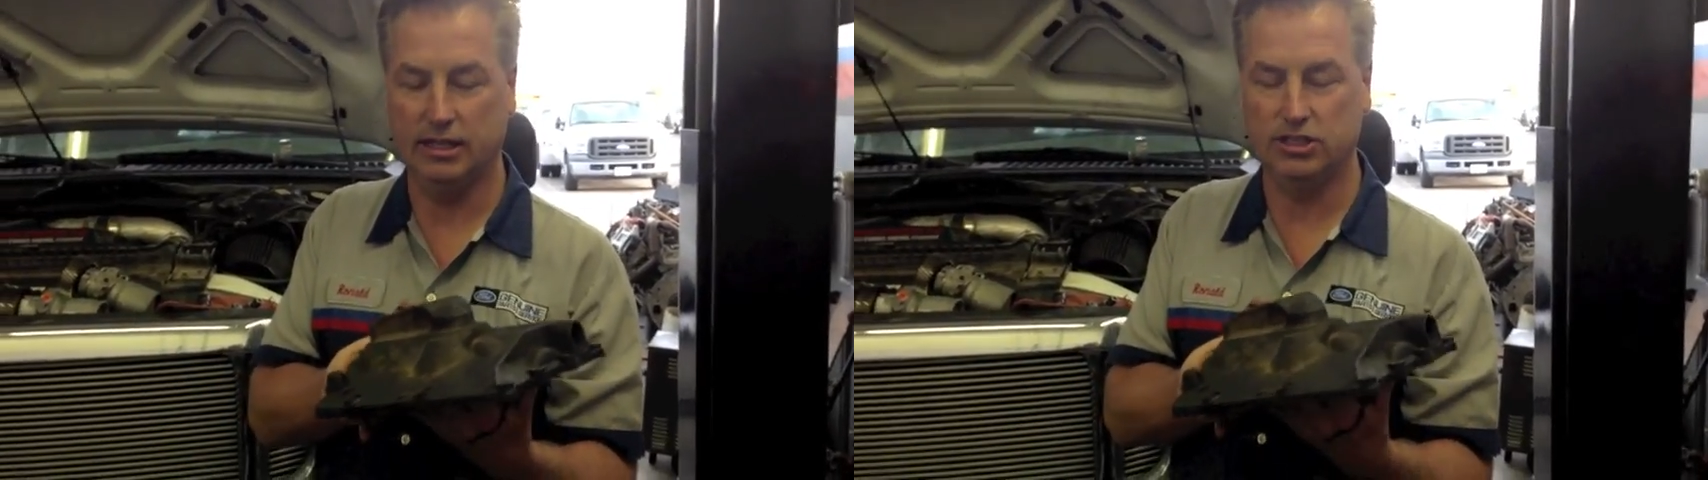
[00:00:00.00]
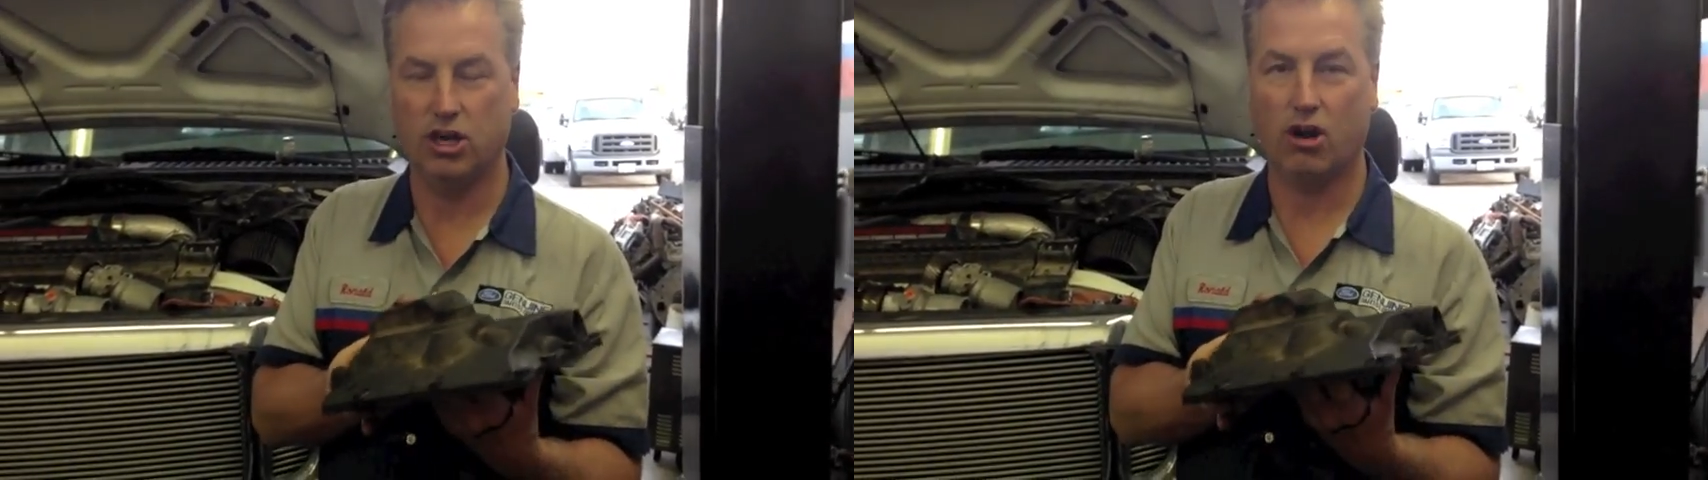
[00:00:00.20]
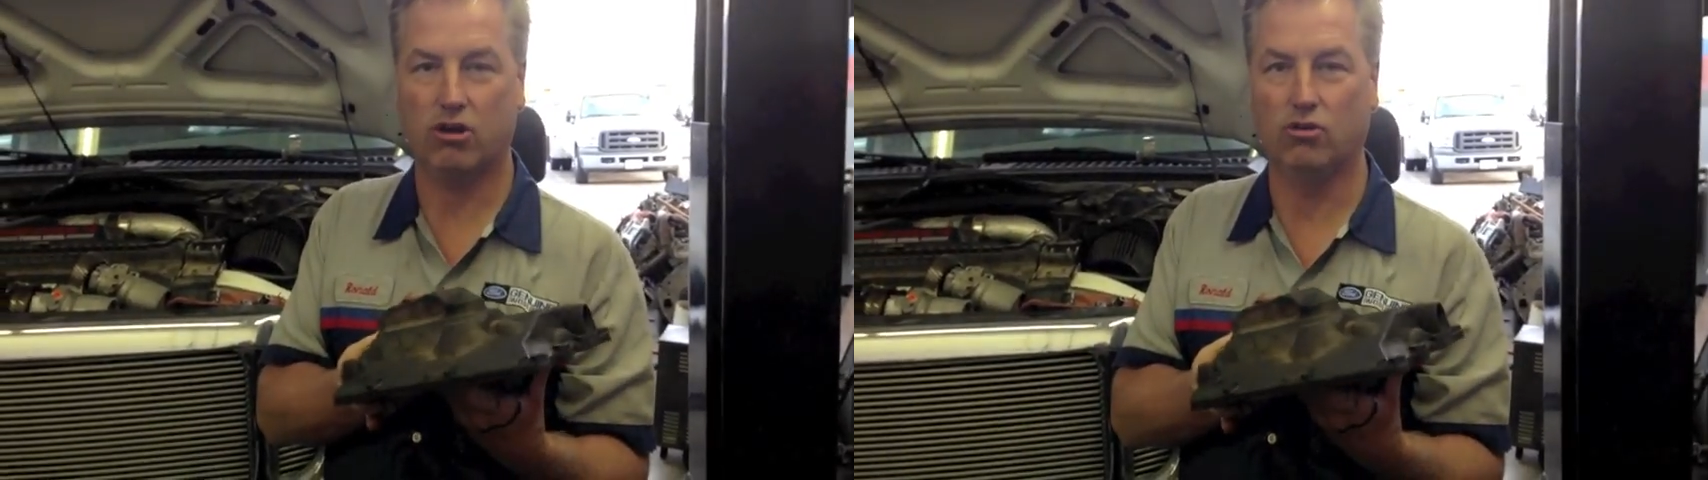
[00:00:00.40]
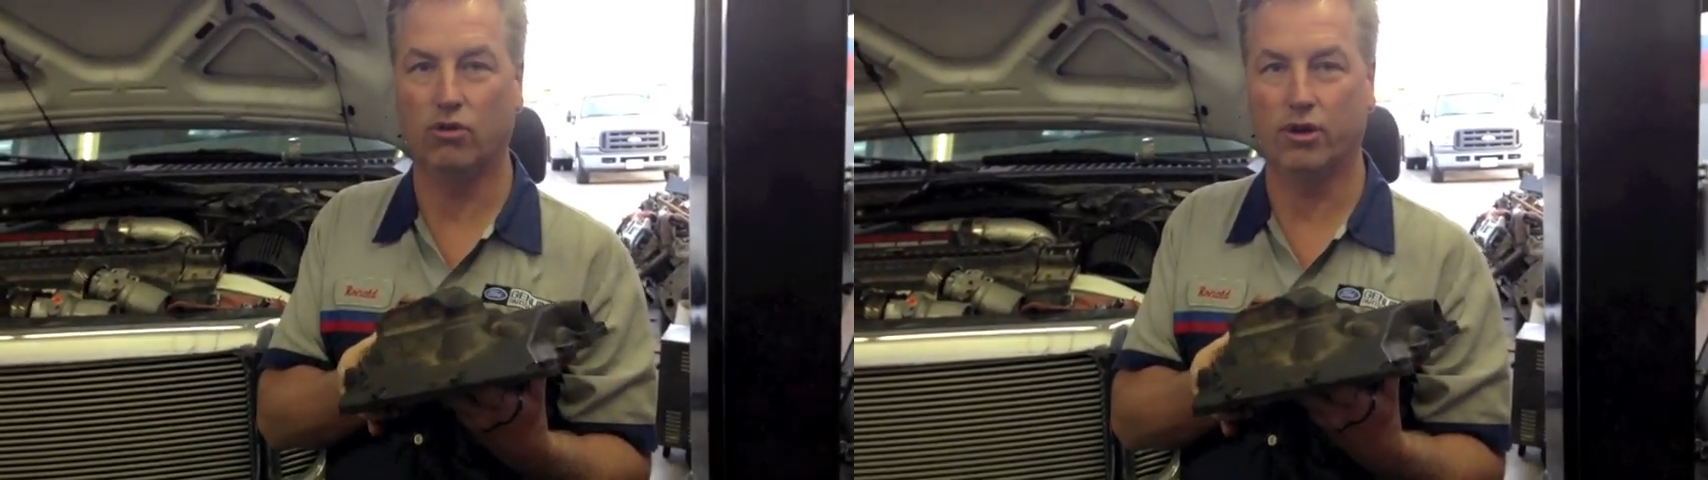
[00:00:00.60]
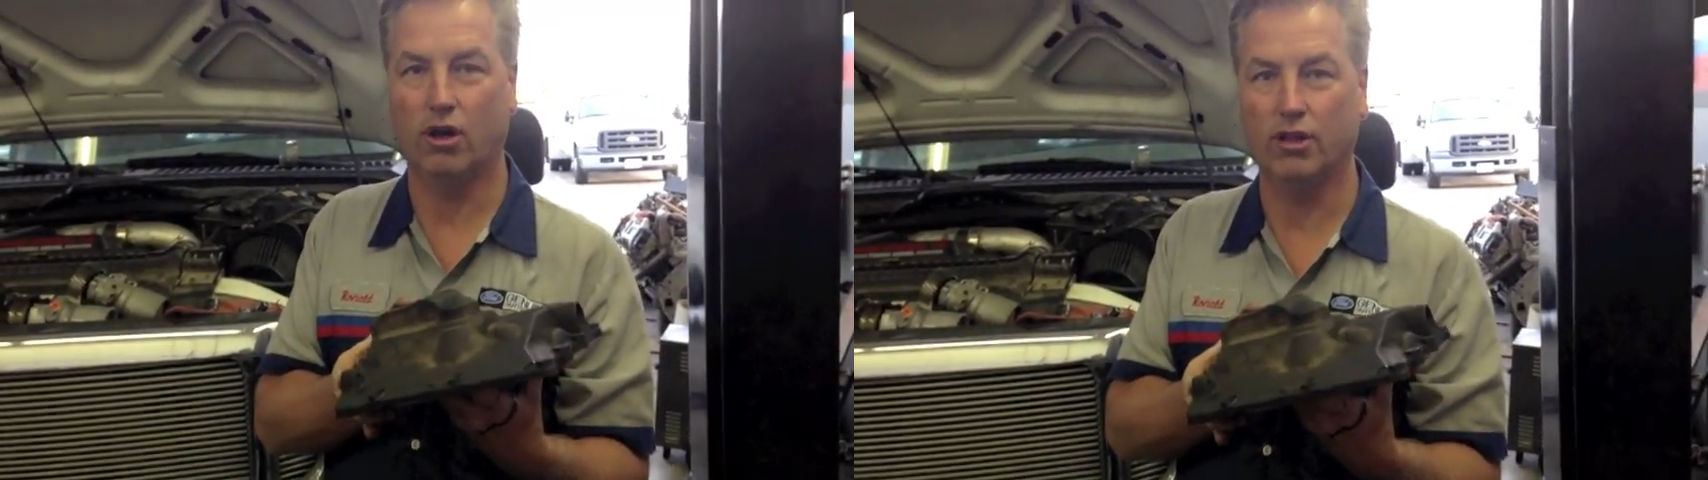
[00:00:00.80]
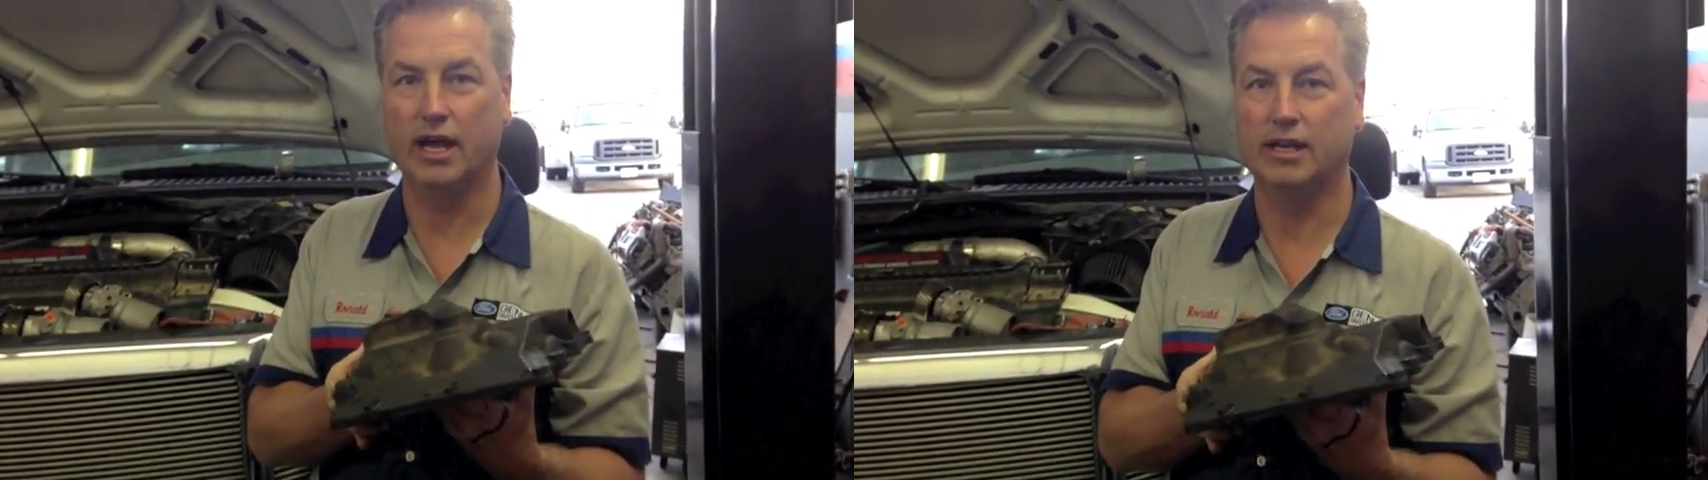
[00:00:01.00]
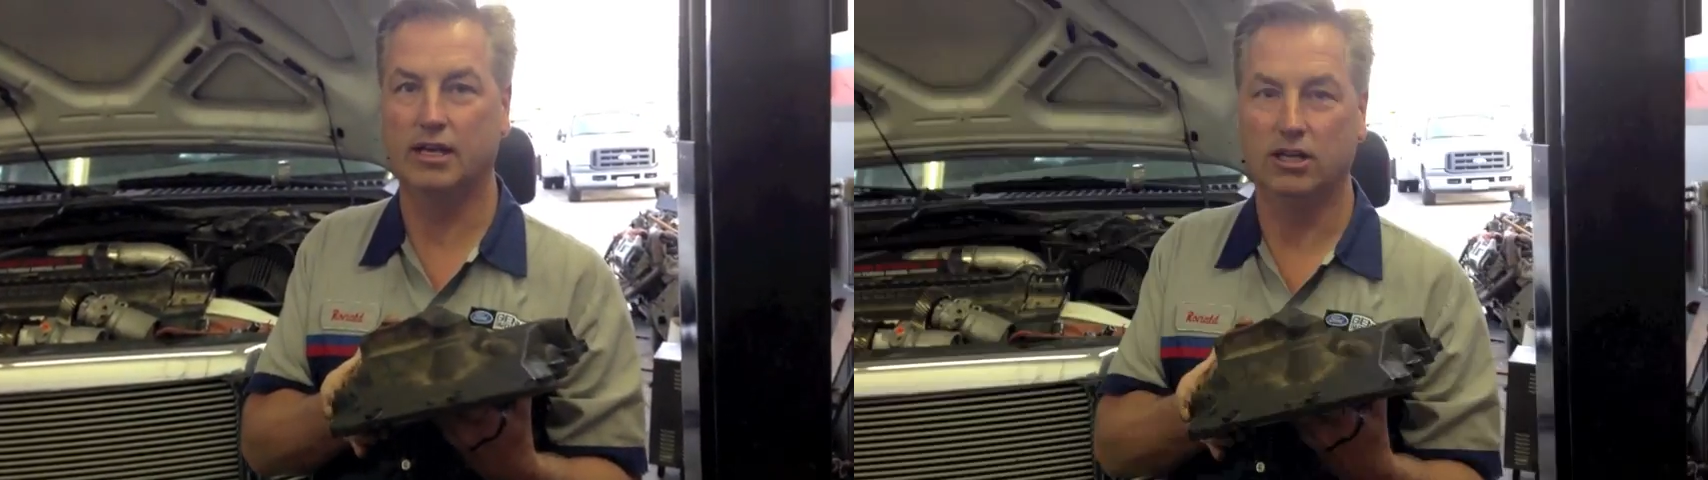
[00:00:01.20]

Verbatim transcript: EGR cooler and all that.